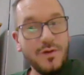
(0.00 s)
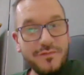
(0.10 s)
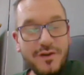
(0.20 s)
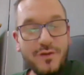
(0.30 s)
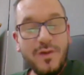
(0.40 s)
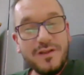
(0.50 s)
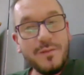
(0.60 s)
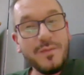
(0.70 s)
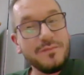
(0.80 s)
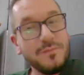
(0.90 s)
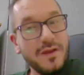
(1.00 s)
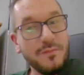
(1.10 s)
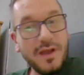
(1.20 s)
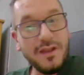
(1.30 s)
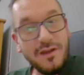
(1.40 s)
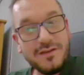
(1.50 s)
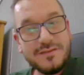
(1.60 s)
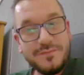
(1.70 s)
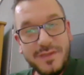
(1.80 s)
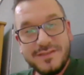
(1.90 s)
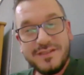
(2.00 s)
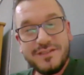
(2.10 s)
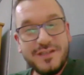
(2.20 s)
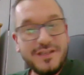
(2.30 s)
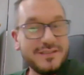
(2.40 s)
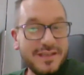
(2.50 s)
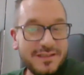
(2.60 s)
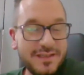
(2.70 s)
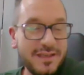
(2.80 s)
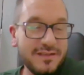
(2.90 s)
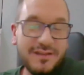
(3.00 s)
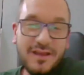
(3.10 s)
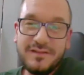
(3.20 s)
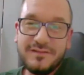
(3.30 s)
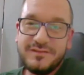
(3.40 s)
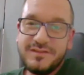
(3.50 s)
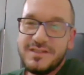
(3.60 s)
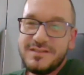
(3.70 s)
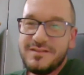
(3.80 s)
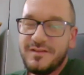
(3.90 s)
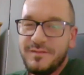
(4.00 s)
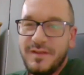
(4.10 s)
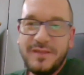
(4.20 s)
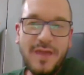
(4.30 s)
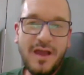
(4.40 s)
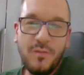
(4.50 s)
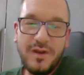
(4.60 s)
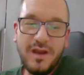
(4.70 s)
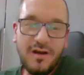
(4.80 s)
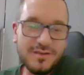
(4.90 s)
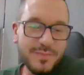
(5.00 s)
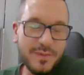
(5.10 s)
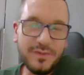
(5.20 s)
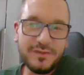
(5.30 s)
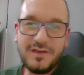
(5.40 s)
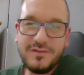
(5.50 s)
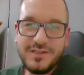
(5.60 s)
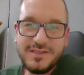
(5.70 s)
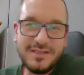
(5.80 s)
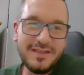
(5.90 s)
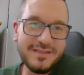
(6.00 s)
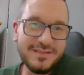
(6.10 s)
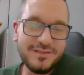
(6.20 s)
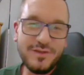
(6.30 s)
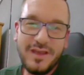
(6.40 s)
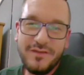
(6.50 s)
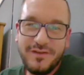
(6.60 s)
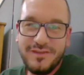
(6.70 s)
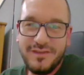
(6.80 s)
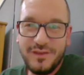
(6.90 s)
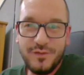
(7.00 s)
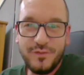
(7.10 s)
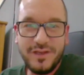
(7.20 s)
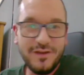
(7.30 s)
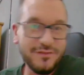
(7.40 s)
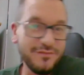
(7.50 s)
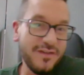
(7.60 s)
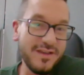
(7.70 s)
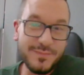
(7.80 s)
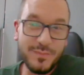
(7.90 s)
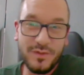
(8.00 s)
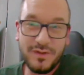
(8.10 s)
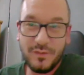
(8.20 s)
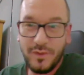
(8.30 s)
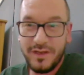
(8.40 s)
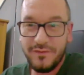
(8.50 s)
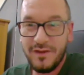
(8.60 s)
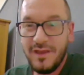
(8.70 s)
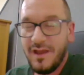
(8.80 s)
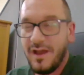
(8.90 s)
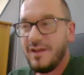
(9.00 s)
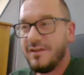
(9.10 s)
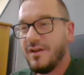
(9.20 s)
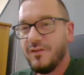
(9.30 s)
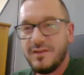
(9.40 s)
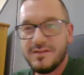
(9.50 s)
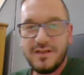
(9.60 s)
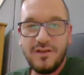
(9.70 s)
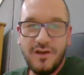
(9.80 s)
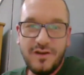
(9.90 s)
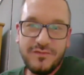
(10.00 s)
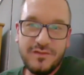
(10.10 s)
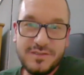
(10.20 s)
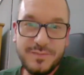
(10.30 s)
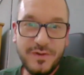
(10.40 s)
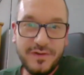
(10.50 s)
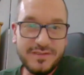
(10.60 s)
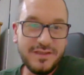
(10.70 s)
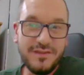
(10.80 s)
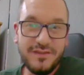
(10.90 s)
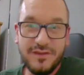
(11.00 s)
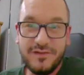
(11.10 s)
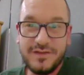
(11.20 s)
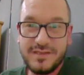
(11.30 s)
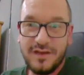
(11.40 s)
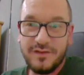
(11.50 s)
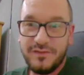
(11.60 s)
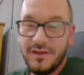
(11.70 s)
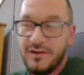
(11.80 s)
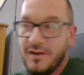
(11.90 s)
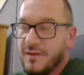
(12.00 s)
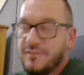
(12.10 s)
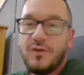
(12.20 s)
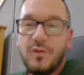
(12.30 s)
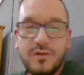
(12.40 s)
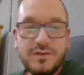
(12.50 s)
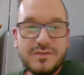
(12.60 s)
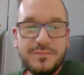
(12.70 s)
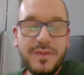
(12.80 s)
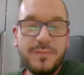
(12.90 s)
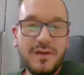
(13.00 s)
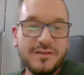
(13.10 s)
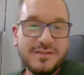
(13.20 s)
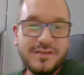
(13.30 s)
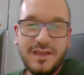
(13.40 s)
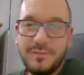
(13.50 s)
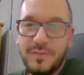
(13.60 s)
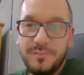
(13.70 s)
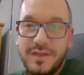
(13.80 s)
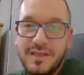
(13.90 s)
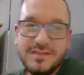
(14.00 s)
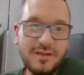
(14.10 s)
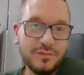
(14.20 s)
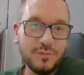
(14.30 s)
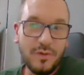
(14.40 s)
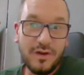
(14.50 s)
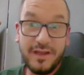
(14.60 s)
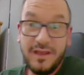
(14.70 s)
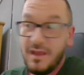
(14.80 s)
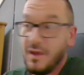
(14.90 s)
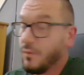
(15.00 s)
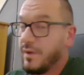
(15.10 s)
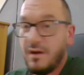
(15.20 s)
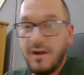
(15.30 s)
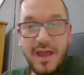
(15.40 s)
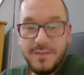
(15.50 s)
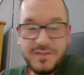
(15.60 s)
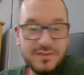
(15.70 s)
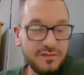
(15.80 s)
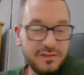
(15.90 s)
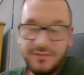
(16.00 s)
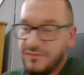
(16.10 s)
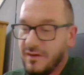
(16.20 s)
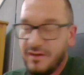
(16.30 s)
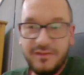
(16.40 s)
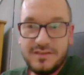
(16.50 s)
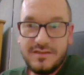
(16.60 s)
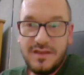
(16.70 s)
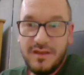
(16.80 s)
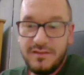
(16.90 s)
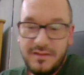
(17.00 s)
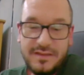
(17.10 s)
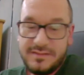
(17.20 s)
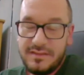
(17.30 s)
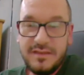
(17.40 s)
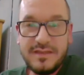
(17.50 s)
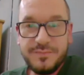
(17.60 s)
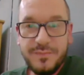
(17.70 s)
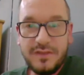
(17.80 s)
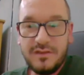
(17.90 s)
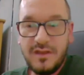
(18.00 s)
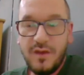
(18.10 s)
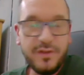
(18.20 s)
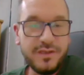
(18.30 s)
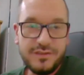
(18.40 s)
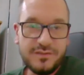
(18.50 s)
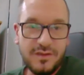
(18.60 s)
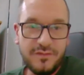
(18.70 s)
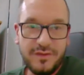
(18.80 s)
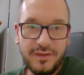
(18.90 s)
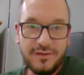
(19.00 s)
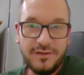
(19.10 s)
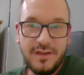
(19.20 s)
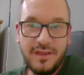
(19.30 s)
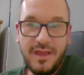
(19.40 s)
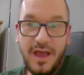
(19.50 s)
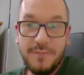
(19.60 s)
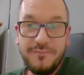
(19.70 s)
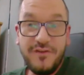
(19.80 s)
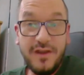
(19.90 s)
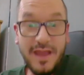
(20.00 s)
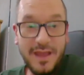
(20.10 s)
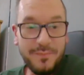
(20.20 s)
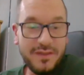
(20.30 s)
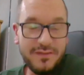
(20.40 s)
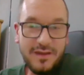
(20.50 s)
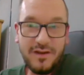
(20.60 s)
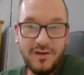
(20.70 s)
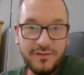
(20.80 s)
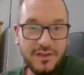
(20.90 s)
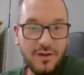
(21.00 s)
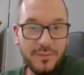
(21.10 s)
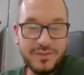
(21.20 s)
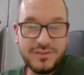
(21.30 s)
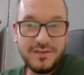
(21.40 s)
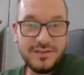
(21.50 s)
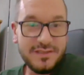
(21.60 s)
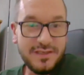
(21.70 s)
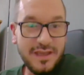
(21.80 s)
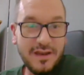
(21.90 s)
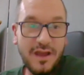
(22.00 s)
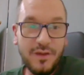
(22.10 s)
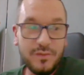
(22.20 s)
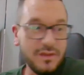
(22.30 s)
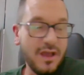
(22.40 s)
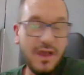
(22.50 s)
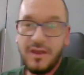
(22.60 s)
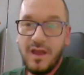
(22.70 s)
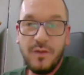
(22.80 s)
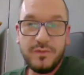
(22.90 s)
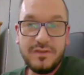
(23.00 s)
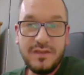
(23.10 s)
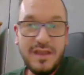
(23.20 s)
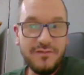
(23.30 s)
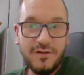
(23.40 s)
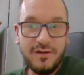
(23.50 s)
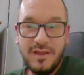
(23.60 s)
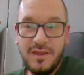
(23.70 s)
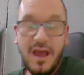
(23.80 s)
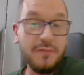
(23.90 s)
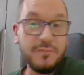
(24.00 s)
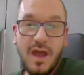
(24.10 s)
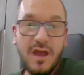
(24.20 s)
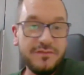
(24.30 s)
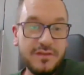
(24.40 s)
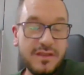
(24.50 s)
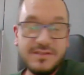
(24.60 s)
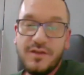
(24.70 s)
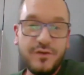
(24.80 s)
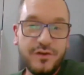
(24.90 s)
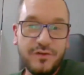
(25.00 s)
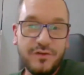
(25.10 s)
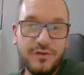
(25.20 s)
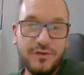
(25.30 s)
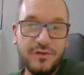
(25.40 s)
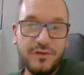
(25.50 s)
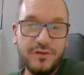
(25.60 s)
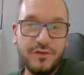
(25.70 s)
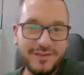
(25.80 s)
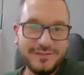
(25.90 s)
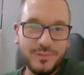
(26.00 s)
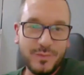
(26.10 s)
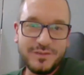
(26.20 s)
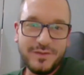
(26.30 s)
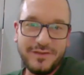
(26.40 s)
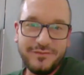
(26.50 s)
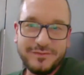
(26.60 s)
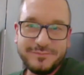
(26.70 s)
are very welcome. And my last message is, Ian, just let I want to ask people, don't just listen to everything you read on Facebook and whatever. I know there's a lot of conspiracy theories out there. Of course, people are scared, but please don't worry. We are absolutely fine. There's nothing, there's been no issues over here. I'm very happy that I got that opportunity, and I would never, I'm, I there's no regrets whatsoever.